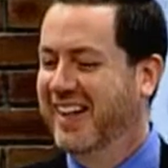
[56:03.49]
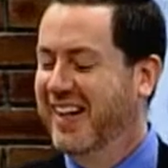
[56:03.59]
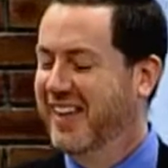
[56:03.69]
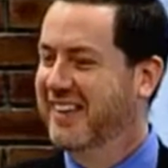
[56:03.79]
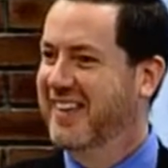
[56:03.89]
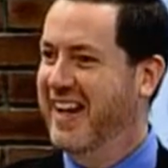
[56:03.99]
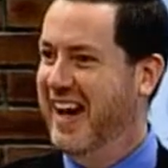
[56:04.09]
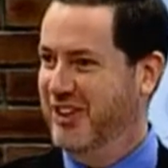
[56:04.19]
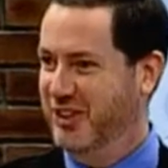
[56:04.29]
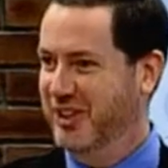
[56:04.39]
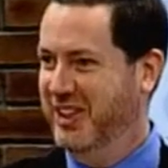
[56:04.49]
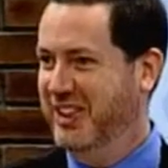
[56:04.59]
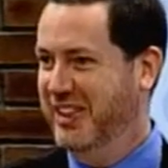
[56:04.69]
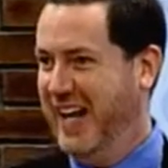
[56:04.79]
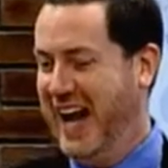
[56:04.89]
they
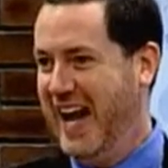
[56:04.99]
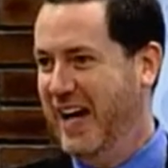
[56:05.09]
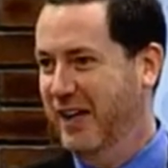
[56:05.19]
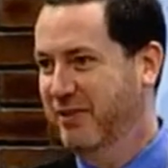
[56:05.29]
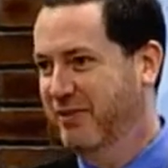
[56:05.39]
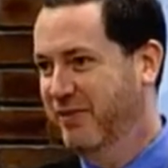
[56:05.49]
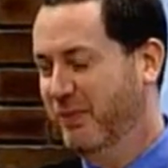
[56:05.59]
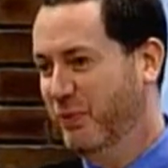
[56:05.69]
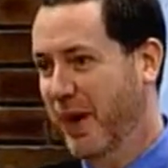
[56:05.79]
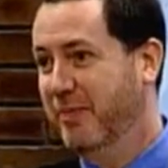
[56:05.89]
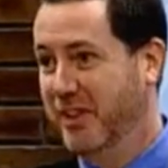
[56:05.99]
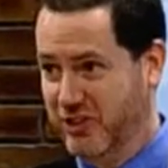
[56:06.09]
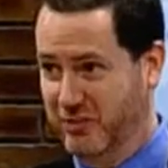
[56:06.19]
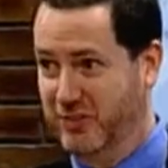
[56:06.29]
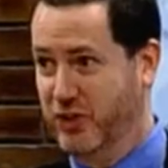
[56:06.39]
actually have
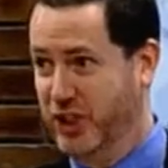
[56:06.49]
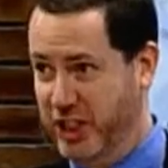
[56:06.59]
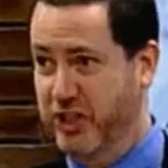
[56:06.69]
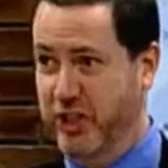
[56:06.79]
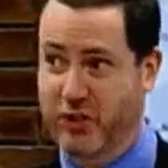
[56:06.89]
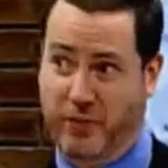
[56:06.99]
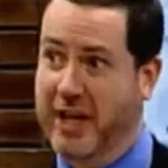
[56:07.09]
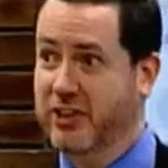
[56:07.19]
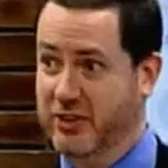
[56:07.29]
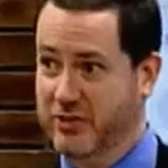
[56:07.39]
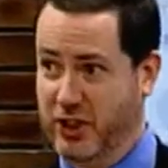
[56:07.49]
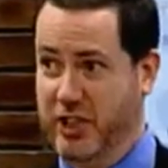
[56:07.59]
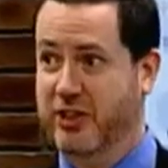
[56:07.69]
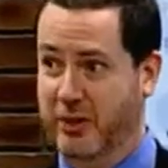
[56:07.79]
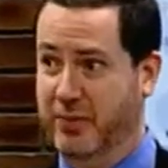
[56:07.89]
remnants of chicha, dregs of
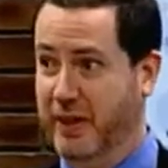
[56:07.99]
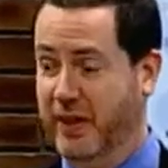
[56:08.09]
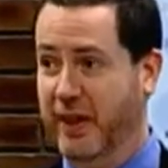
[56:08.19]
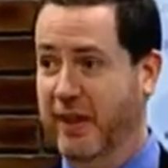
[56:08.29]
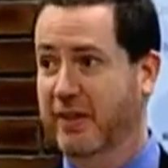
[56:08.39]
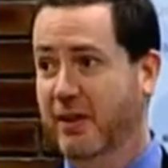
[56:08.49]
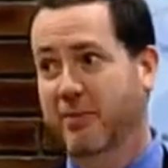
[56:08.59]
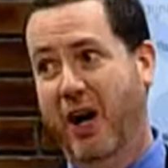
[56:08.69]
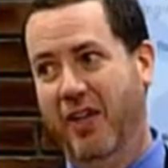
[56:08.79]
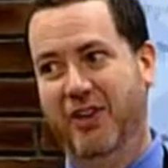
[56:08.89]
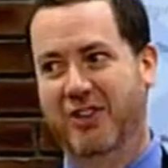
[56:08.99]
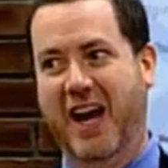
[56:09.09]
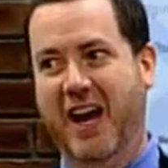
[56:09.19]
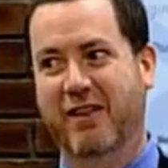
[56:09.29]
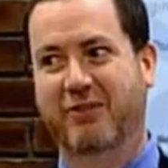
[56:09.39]
chicha beer in them. Others
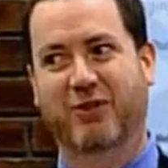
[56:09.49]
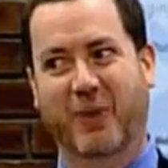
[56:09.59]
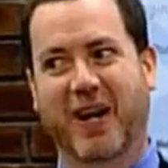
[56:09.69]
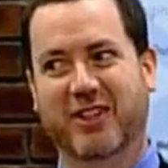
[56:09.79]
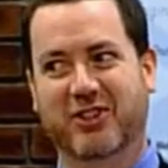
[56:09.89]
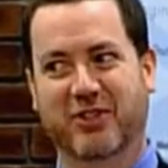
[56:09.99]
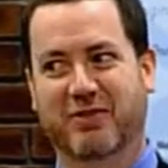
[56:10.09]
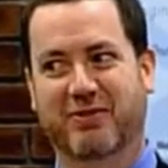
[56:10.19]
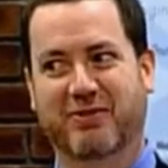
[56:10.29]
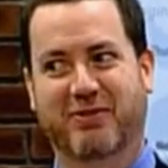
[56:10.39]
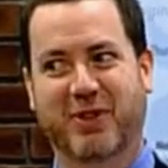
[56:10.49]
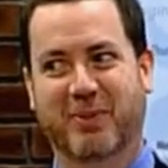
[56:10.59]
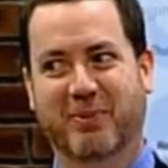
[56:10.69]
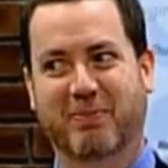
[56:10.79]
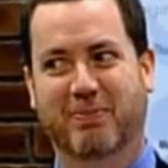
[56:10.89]
have dregs of
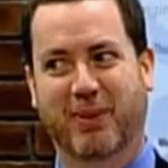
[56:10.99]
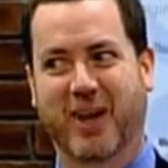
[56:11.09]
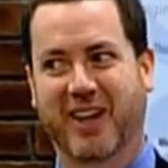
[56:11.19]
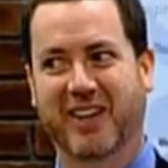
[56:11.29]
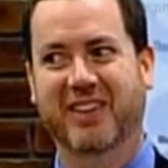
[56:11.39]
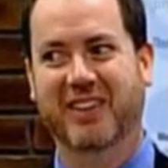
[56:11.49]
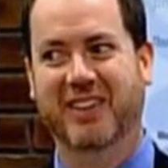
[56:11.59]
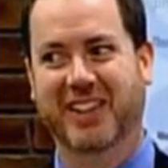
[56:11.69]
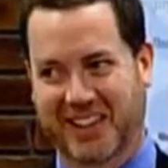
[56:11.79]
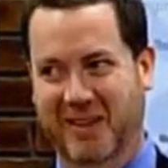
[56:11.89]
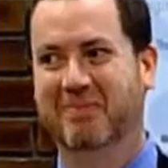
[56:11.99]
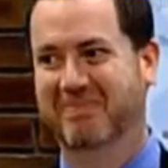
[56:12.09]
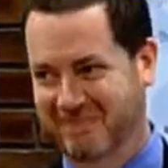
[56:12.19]
human blood in them.